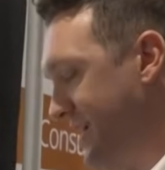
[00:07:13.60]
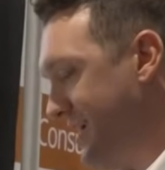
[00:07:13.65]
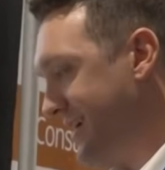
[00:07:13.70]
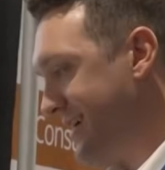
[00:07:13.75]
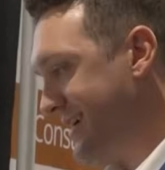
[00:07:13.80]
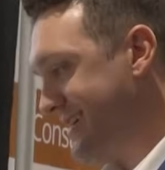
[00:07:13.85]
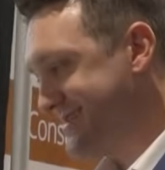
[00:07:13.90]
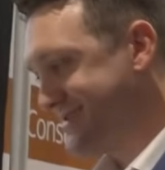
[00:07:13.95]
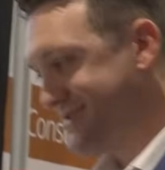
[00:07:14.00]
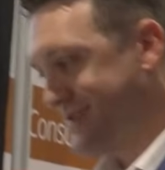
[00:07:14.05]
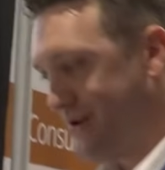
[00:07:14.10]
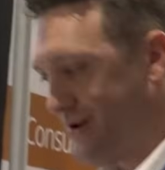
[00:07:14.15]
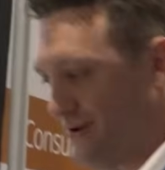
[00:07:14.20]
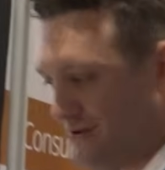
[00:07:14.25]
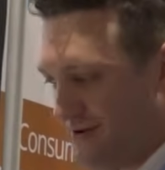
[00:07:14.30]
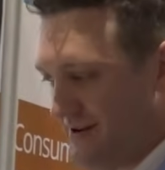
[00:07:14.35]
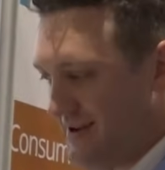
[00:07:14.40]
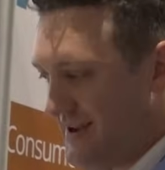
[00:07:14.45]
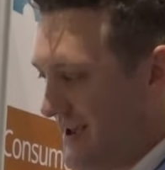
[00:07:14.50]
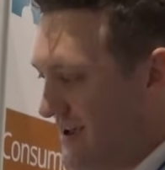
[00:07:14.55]
Uh,
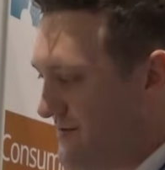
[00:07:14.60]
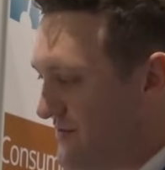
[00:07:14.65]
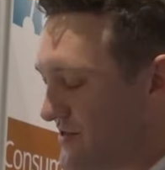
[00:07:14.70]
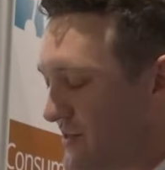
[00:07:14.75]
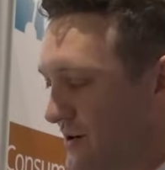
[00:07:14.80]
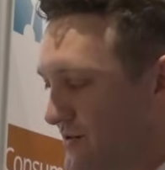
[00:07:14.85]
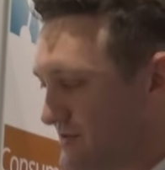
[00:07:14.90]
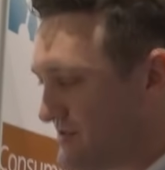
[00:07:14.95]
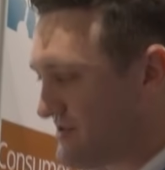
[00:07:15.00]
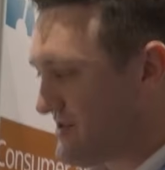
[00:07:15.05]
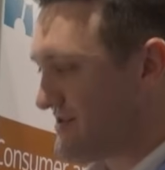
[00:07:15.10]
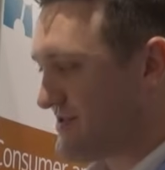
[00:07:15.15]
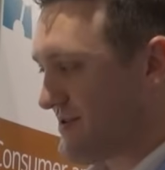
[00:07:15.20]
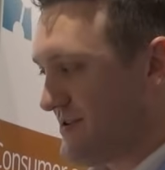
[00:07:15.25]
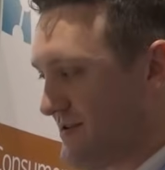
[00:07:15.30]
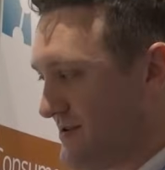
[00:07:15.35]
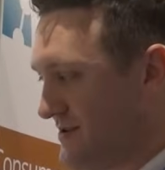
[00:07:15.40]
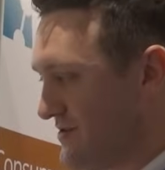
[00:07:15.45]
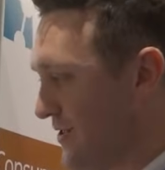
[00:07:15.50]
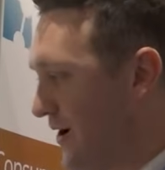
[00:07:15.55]
so even though this is
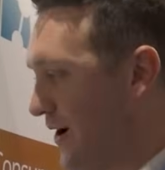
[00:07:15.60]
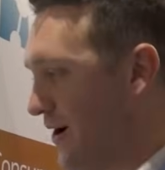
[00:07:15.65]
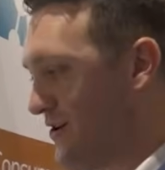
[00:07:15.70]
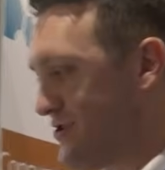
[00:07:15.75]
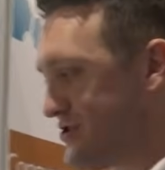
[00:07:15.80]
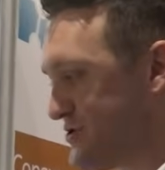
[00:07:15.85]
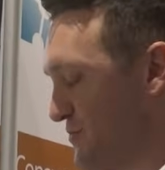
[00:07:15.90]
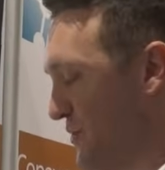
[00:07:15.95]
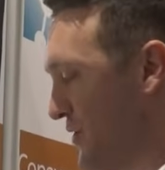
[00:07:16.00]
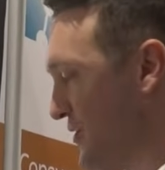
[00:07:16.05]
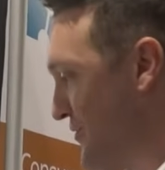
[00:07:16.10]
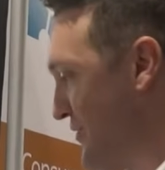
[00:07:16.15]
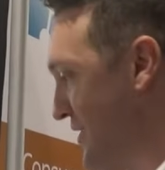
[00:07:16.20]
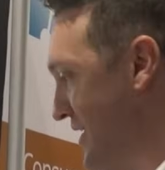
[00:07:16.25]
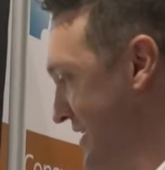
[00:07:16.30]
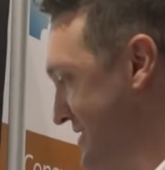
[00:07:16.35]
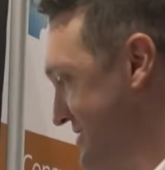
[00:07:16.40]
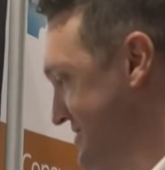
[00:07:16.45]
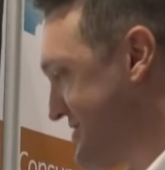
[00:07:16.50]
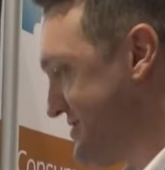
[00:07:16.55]
a large
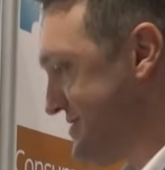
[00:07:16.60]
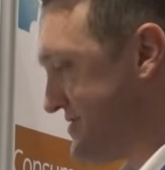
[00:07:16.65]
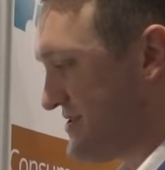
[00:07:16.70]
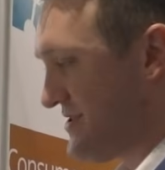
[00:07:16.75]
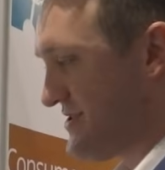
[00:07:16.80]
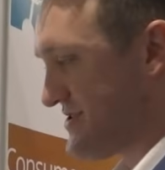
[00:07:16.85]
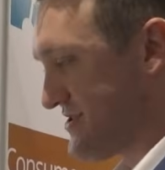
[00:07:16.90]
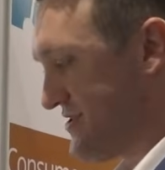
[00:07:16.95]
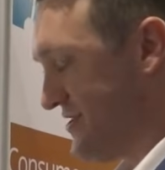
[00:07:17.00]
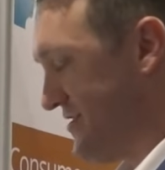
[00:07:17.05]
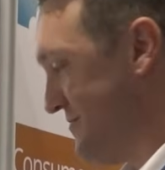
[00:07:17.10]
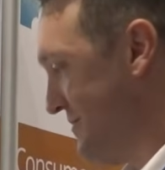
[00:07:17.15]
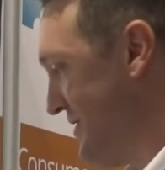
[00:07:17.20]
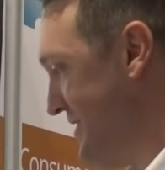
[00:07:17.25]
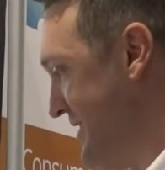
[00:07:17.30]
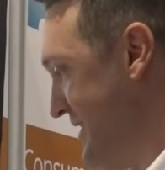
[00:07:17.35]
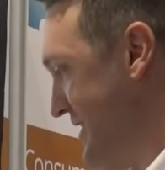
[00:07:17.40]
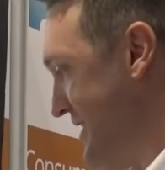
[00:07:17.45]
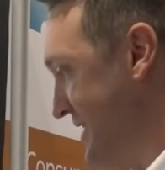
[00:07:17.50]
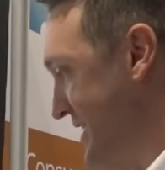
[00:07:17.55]
motorized system,
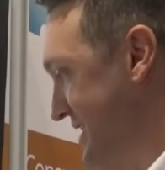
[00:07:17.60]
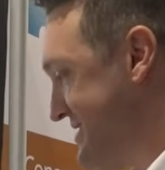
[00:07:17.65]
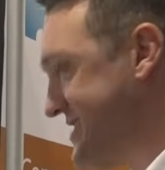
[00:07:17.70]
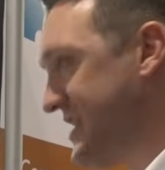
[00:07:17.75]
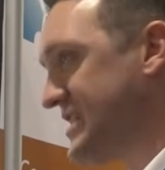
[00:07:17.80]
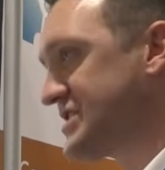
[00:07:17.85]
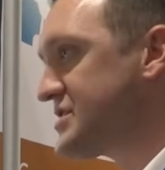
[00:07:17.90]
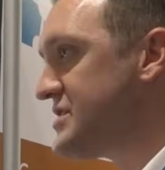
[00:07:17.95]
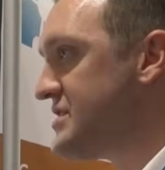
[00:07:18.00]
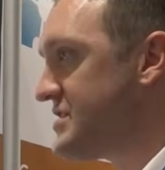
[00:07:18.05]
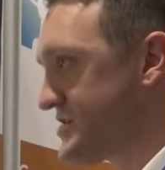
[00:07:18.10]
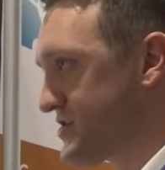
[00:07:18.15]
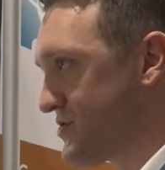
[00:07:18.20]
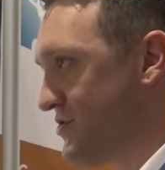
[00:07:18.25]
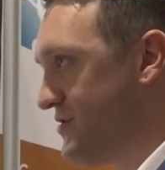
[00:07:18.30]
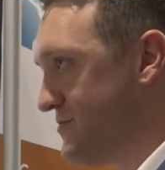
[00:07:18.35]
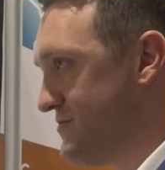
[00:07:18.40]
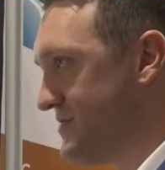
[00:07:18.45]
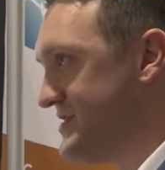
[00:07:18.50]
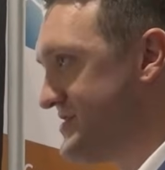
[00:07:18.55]
it's actually
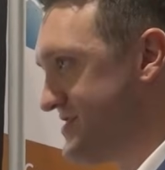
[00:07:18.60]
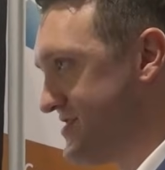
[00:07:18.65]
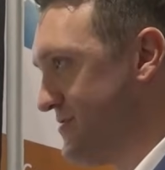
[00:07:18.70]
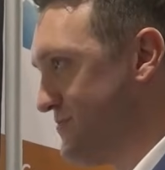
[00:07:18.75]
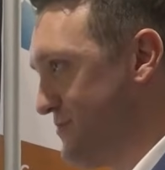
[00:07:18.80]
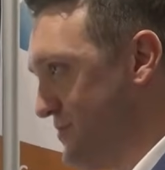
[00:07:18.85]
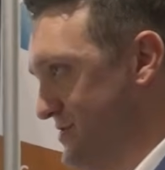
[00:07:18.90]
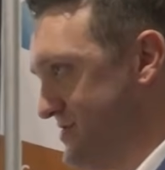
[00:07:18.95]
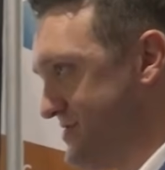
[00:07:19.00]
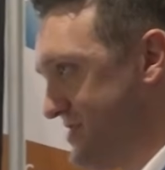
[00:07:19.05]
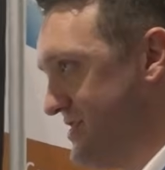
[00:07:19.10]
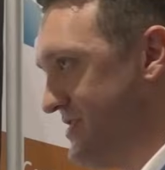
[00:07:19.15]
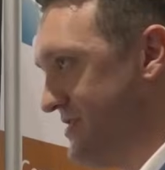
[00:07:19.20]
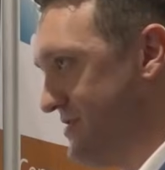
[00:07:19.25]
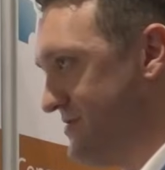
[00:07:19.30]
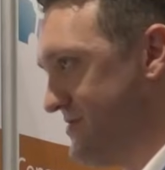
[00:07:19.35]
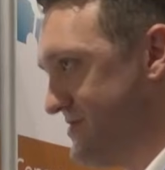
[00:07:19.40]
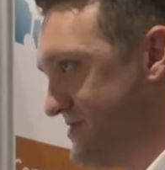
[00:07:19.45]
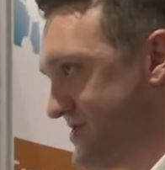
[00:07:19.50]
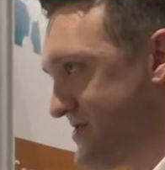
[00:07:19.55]
extremely simple to
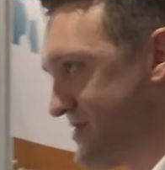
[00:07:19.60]
use.